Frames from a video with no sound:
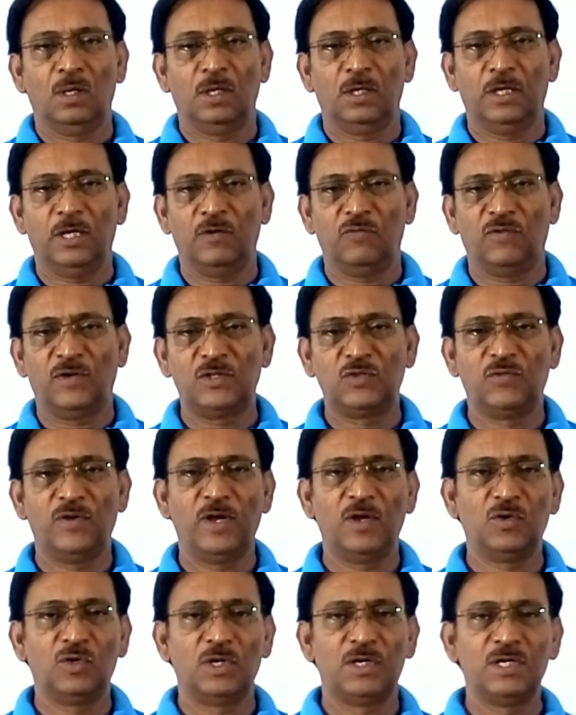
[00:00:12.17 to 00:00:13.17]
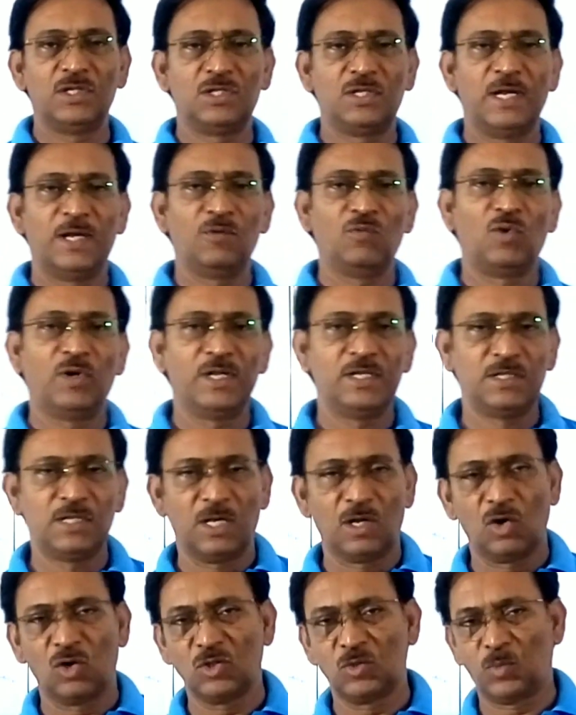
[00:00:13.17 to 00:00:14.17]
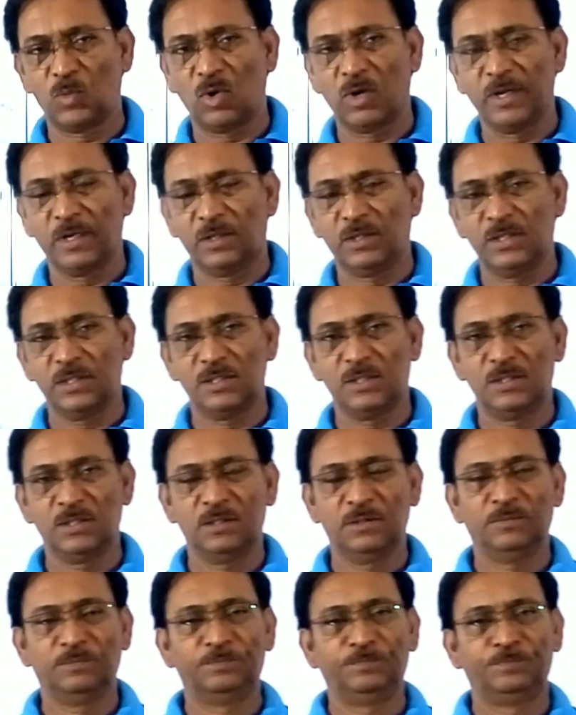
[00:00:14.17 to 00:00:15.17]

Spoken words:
Here first we have to understand what is the cross product is.